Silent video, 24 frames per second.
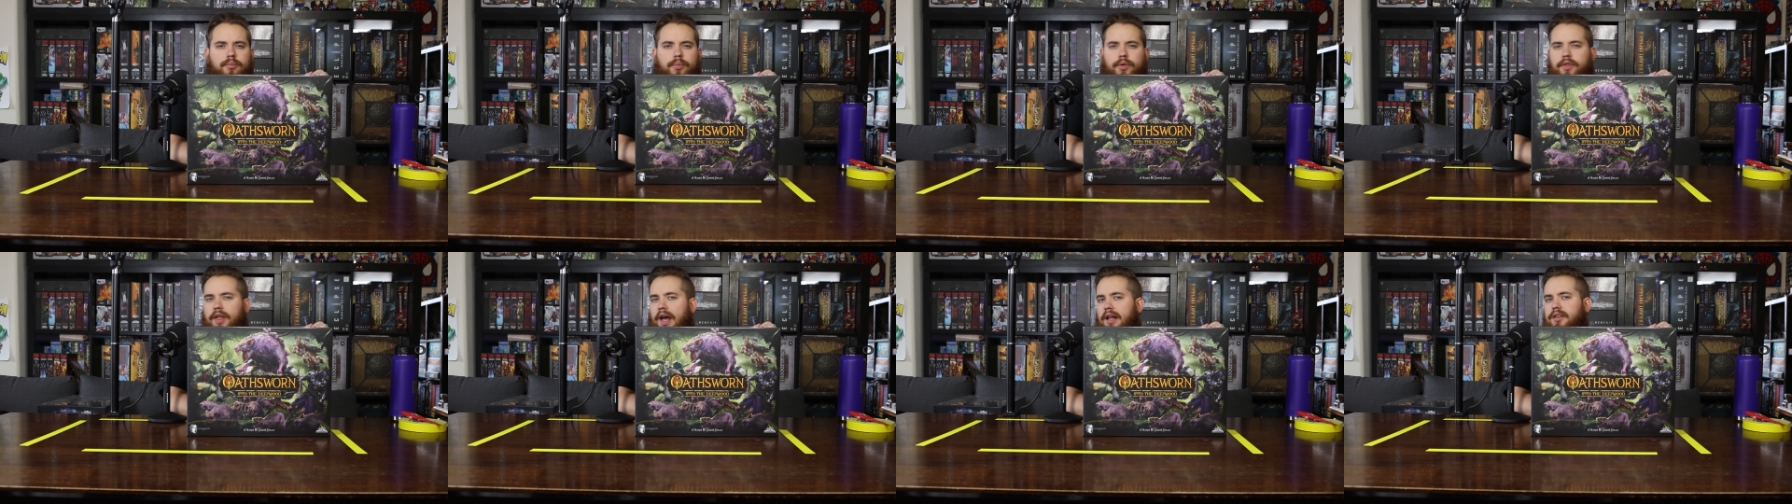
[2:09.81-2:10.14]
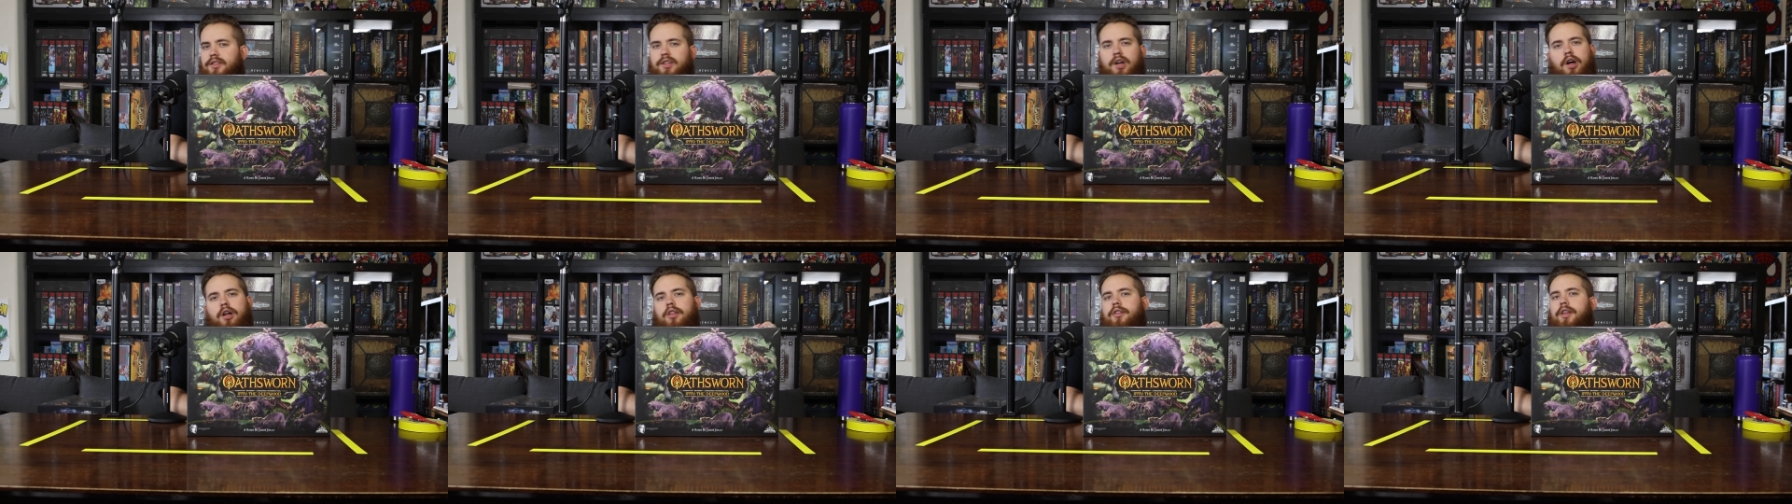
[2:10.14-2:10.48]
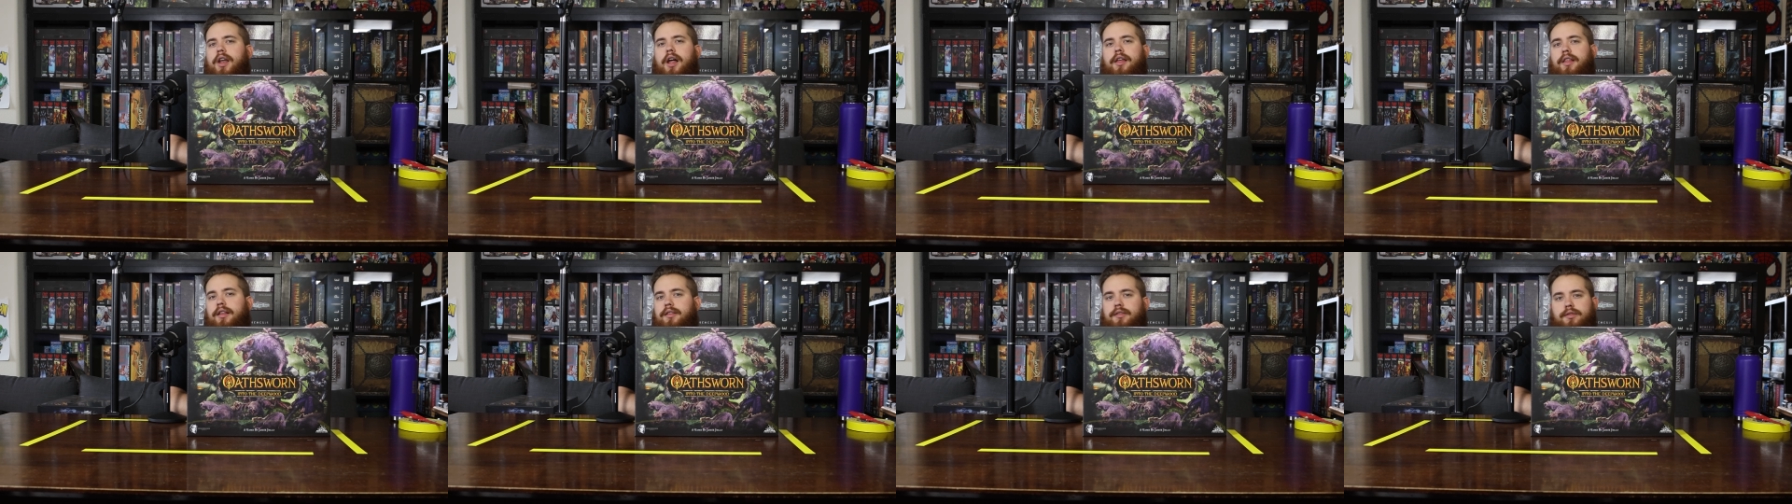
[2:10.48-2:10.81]
But that's all
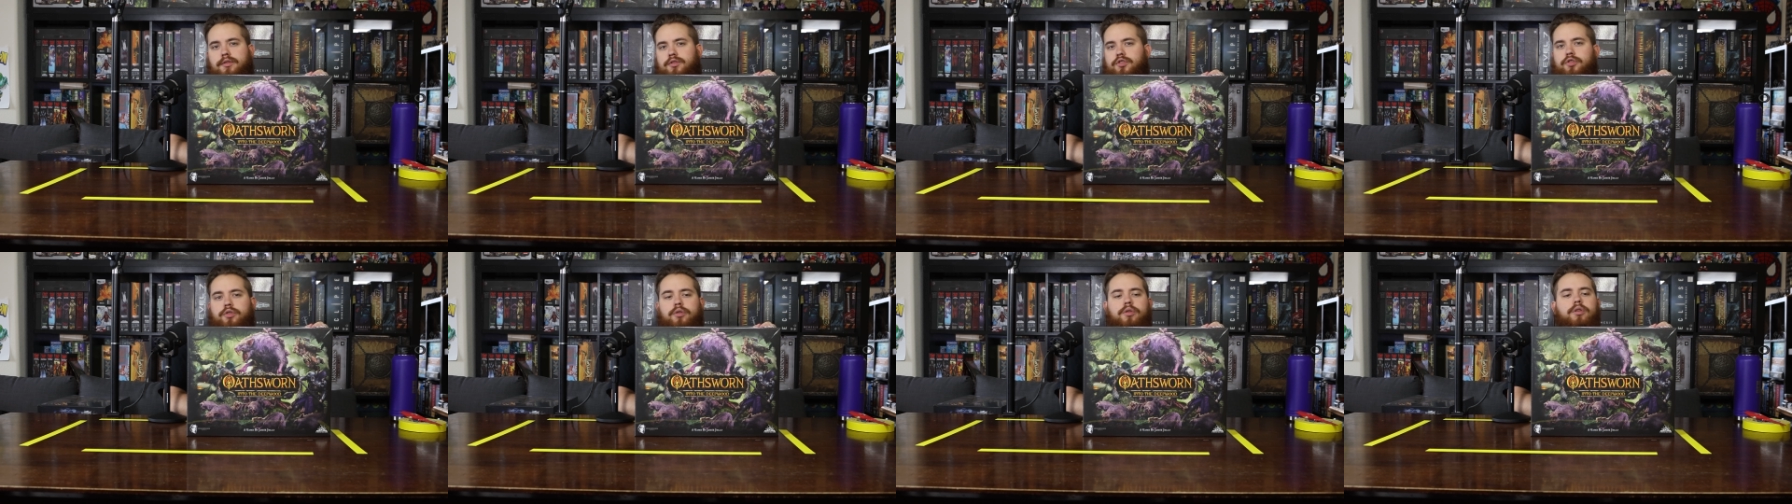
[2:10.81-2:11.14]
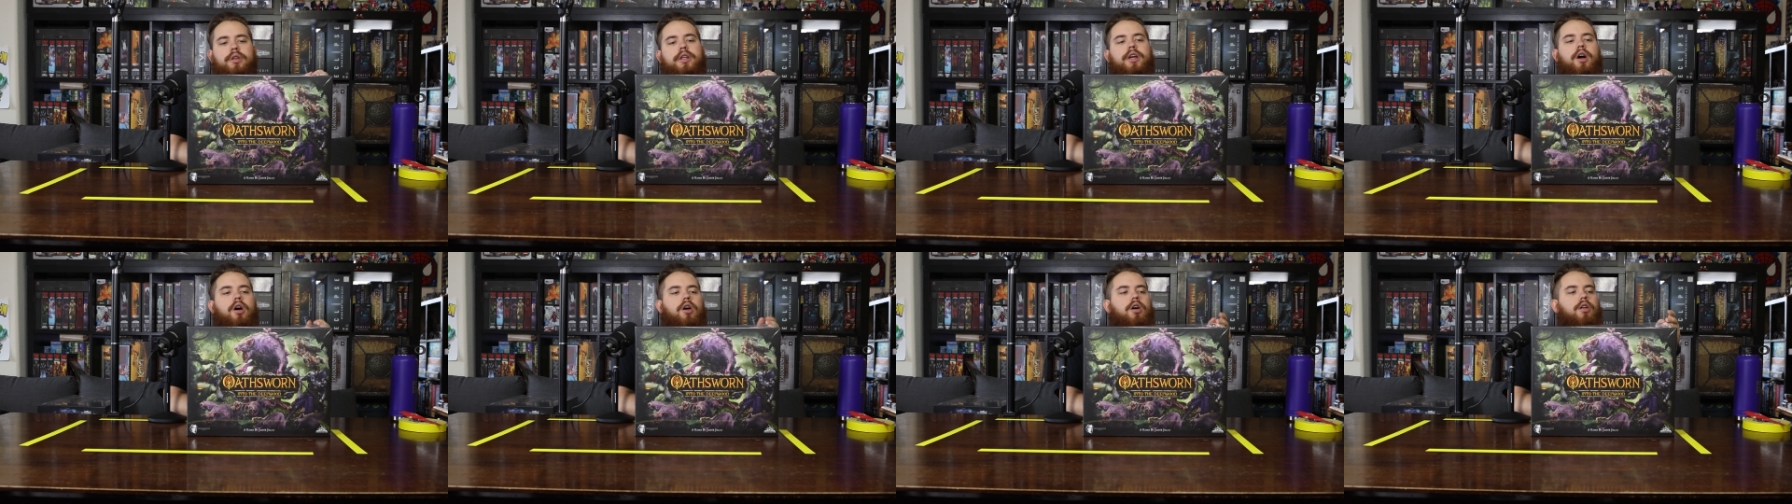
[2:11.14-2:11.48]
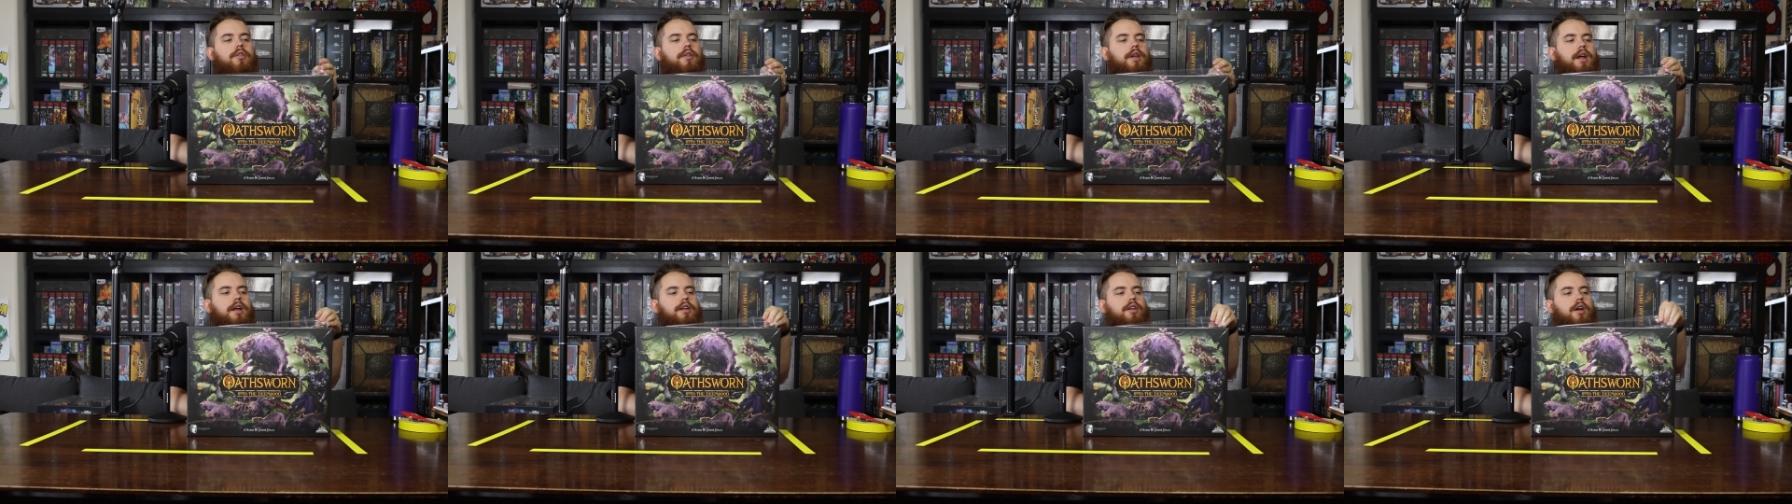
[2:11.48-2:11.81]
that I, that's truly
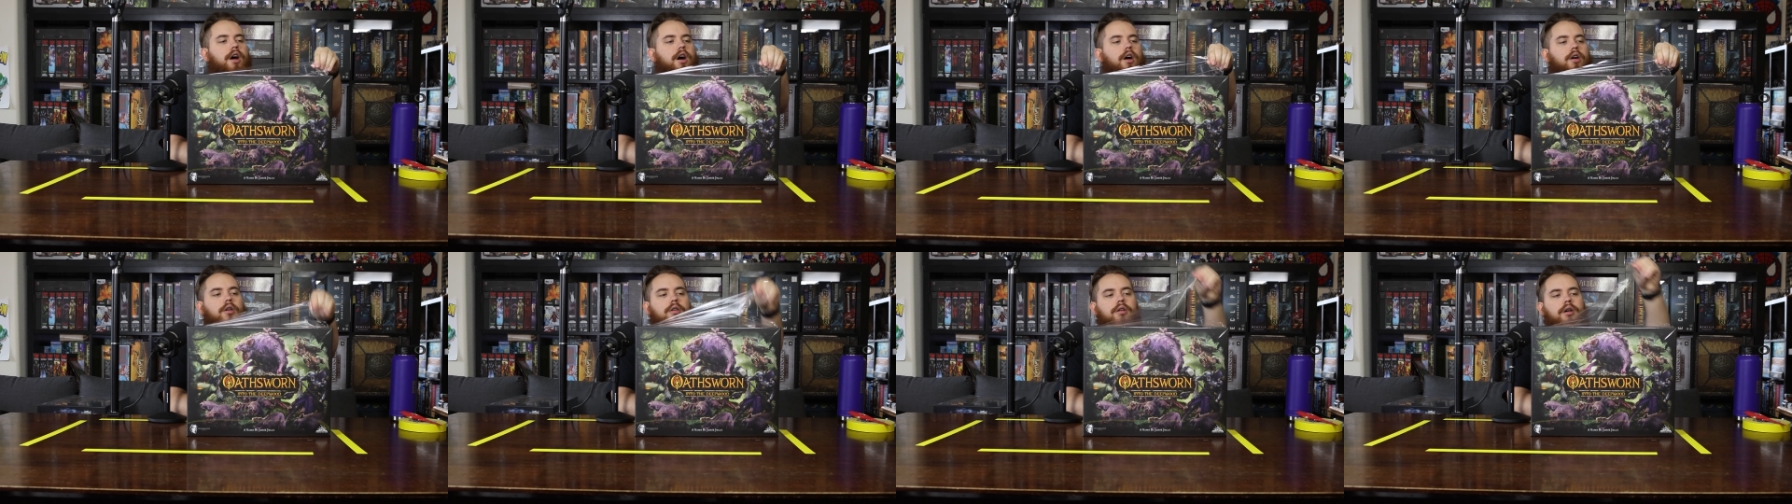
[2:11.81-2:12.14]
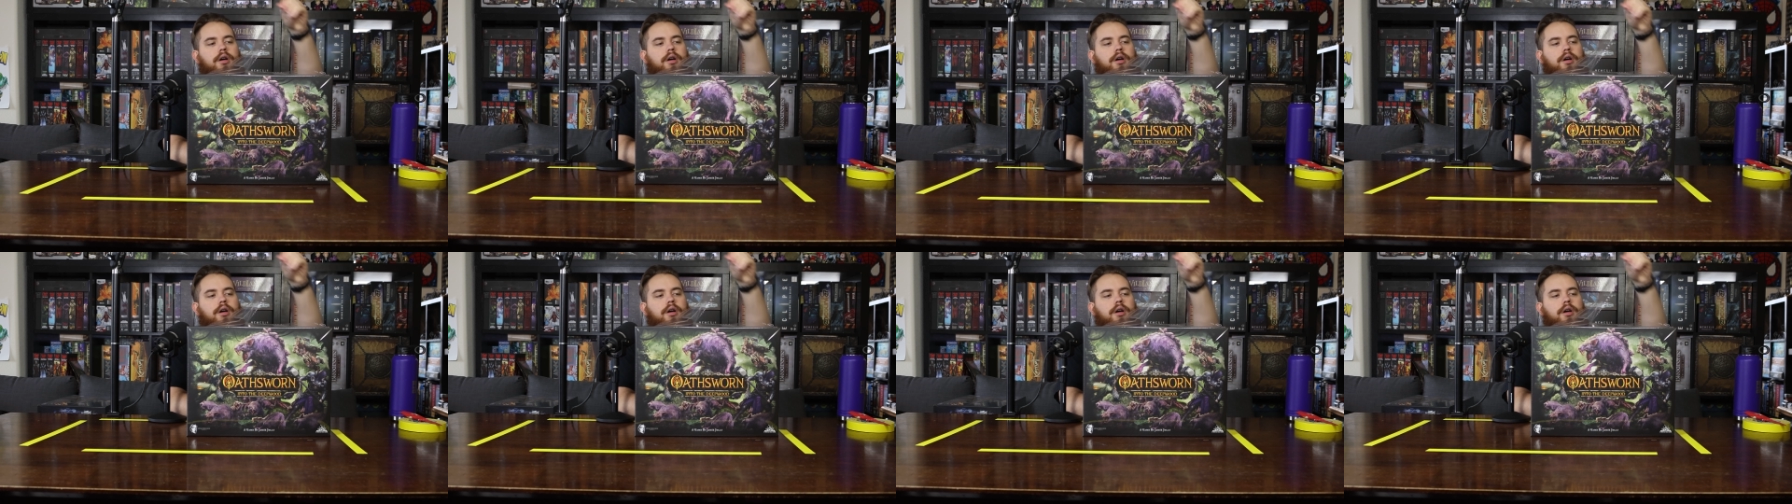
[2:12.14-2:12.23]
all that I know